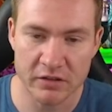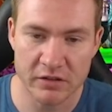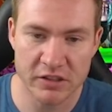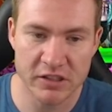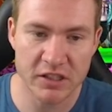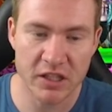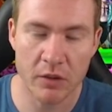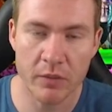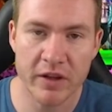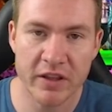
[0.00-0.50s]

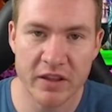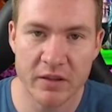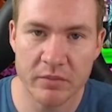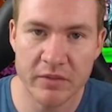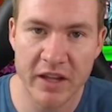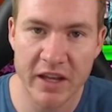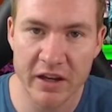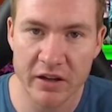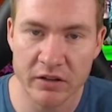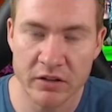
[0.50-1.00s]
slowing them
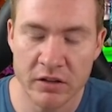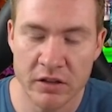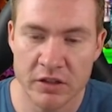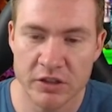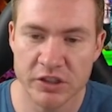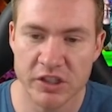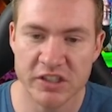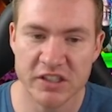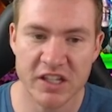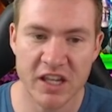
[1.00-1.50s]
down.
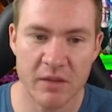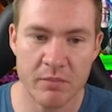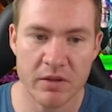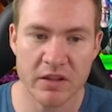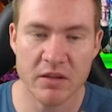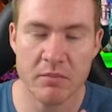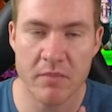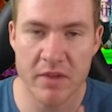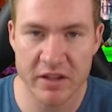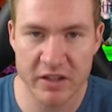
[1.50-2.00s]
She's keeping
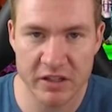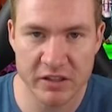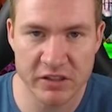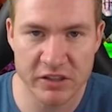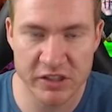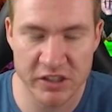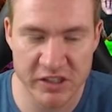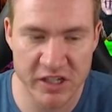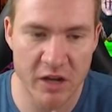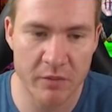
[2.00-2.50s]
the minions.
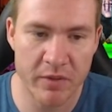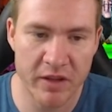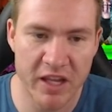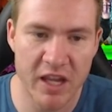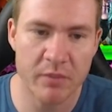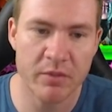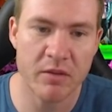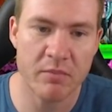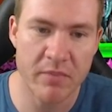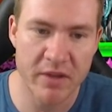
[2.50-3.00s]
She's helping
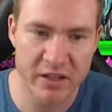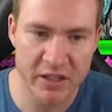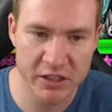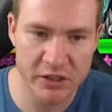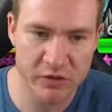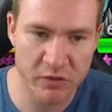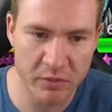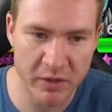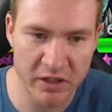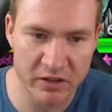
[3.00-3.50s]
keep the minions
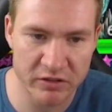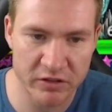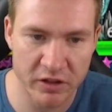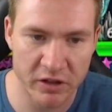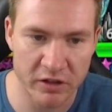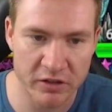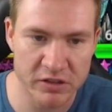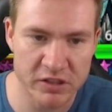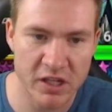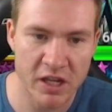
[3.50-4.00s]
from getting
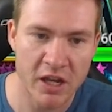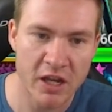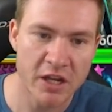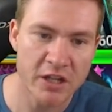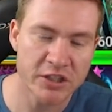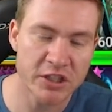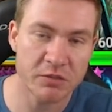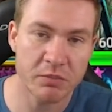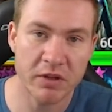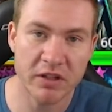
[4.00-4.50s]
turns.
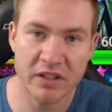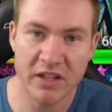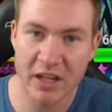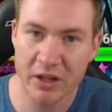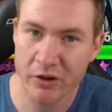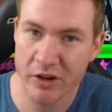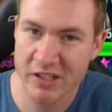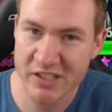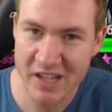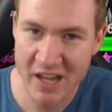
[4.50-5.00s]
She's putting
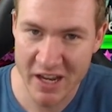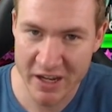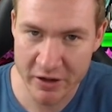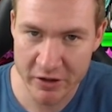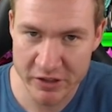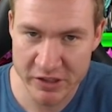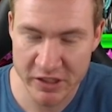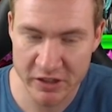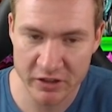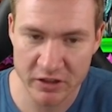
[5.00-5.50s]
decreased
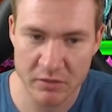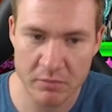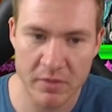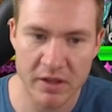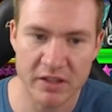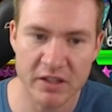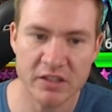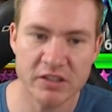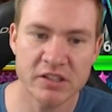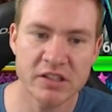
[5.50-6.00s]
accuracy on the
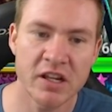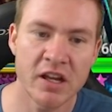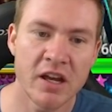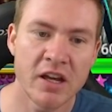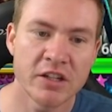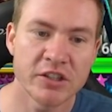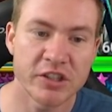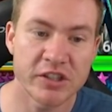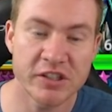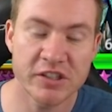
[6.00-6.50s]
minions.
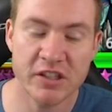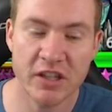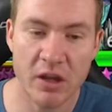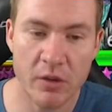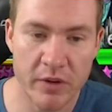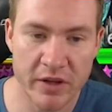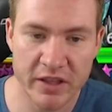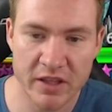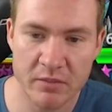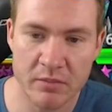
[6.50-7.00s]
She's
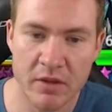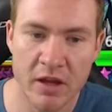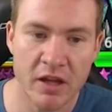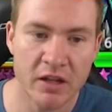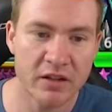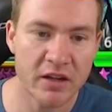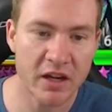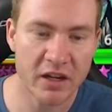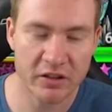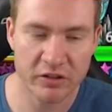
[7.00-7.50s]
slowing them,
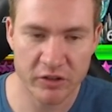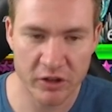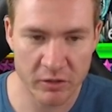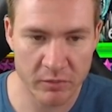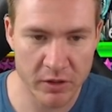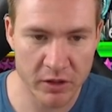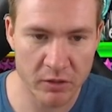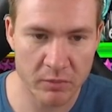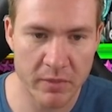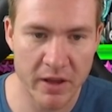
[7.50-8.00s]
knocking turn
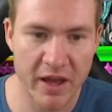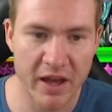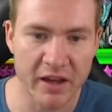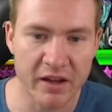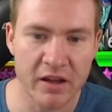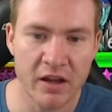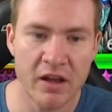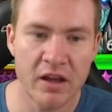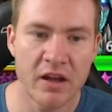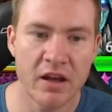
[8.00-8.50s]
meter
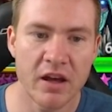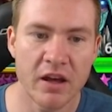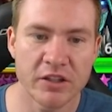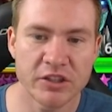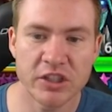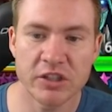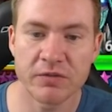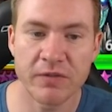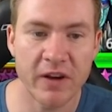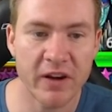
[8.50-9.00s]
back. Uh,
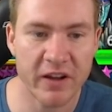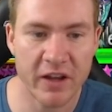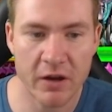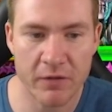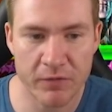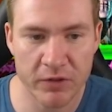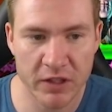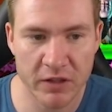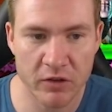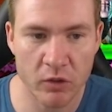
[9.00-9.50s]
she's very
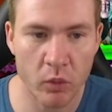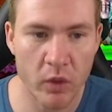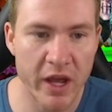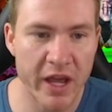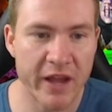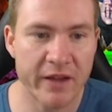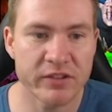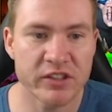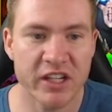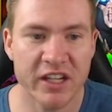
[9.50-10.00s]
helpful in the
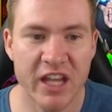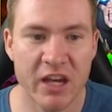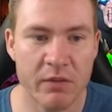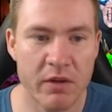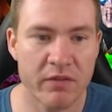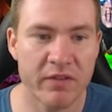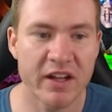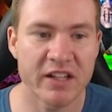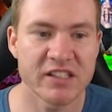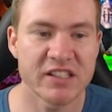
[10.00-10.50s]
waves. Again,
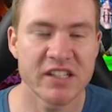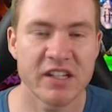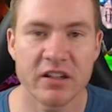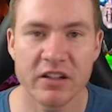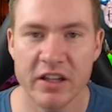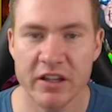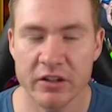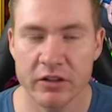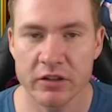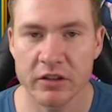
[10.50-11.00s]
we've got
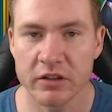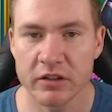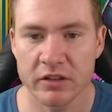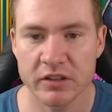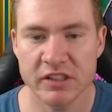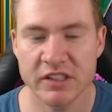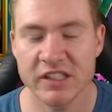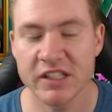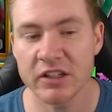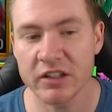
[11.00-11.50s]
Scyl, Hill,
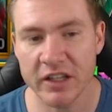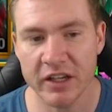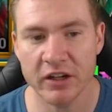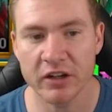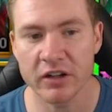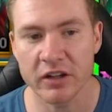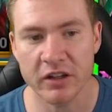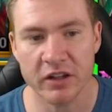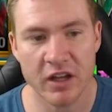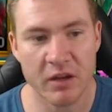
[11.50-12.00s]
Scyl here
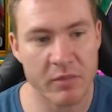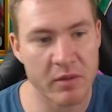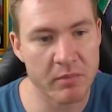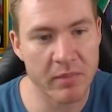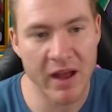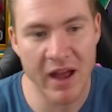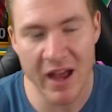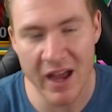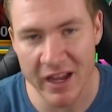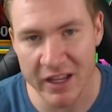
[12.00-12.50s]
to come in
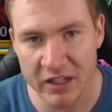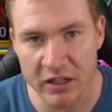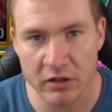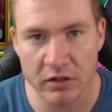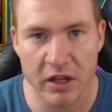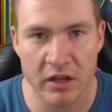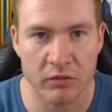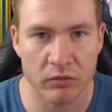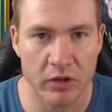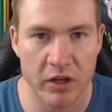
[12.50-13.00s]
behind and,
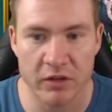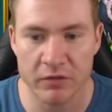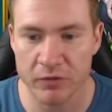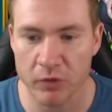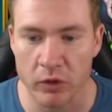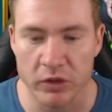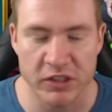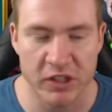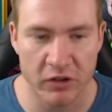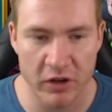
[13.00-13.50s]
and,
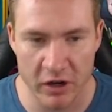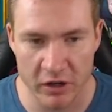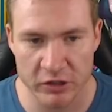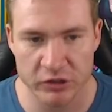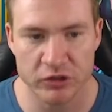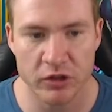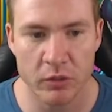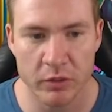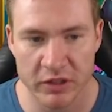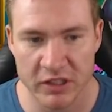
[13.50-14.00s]
reinforce crowd
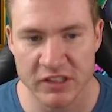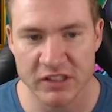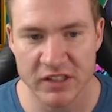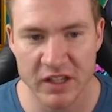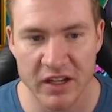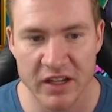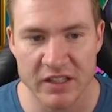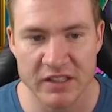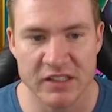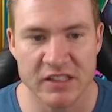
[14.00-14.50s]
control with the
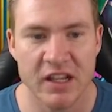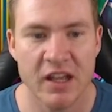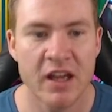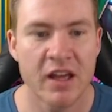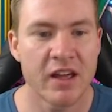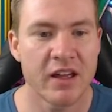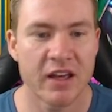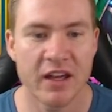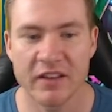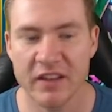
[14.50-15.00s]
stuns,
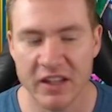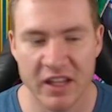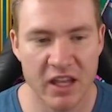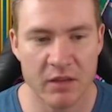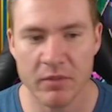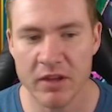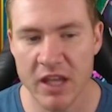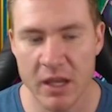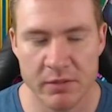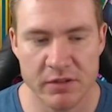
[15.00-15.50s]
and then
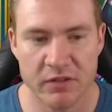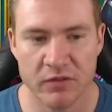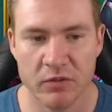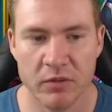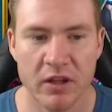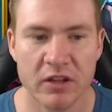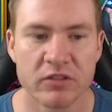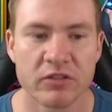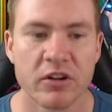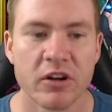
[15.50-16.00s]
Kimi keeps him from
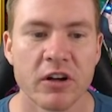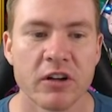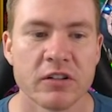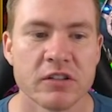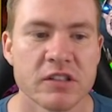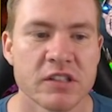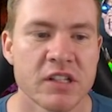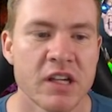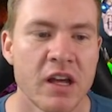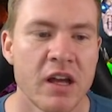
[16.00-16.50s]
getting
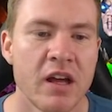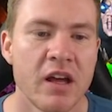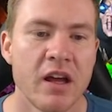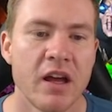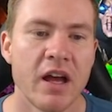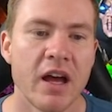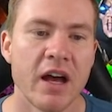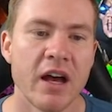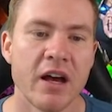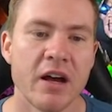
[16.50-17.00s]
turns.
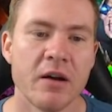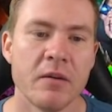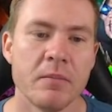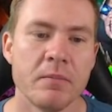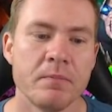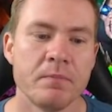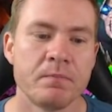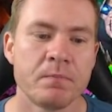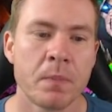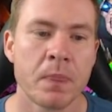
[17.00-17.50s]

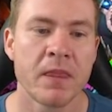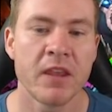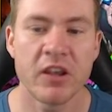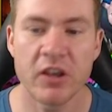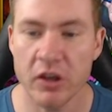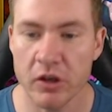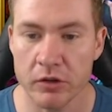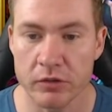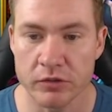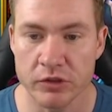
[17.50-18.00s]
Um,
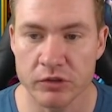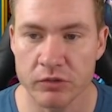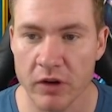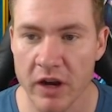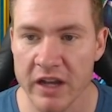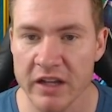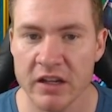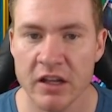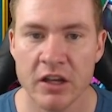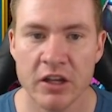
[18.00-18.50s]
huge,
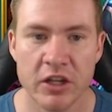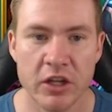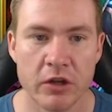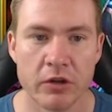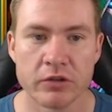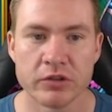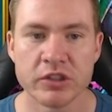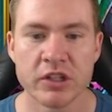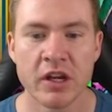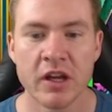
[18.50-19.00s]
right?
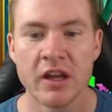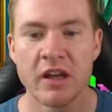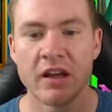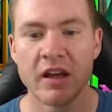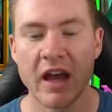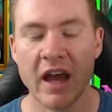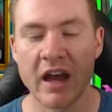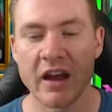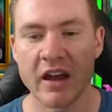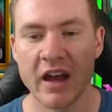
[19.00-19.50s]
Huge.
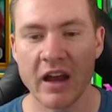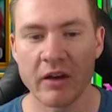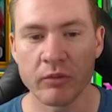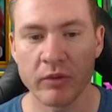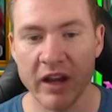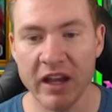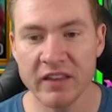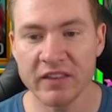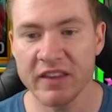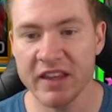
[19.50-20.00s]
I, I
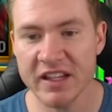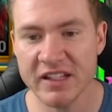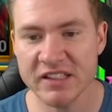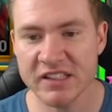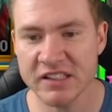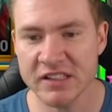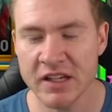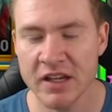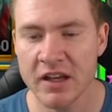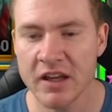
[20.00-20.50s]
ran
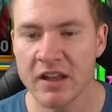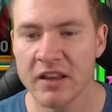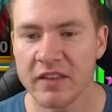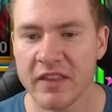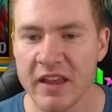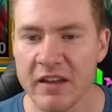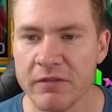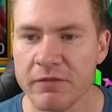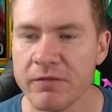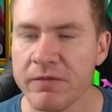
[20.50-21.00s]
this.
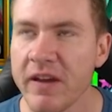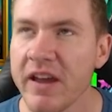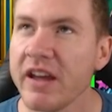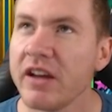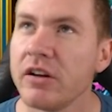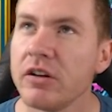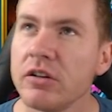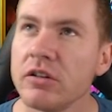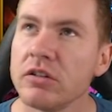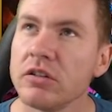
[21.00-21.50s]
They
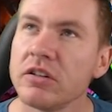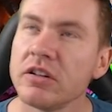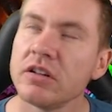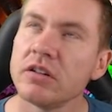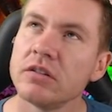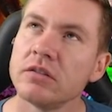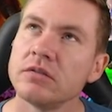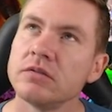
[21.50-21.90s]
failed